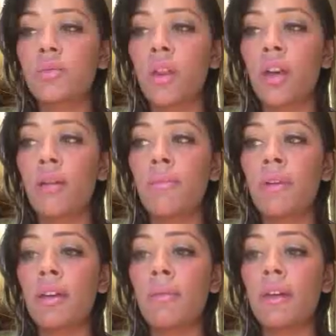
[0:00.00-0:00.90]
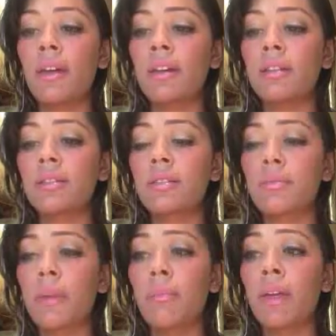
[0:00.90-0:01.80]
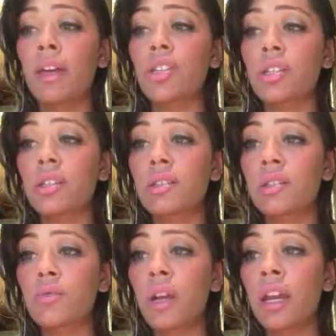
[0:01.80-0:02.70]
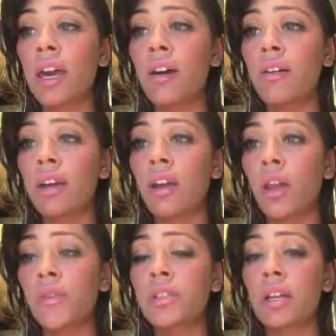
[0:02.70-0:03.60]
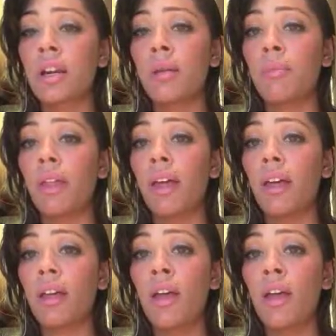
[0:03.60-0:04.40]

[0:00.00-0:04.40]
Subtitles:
whether it be because my patience is running out and all of a sudden I'm like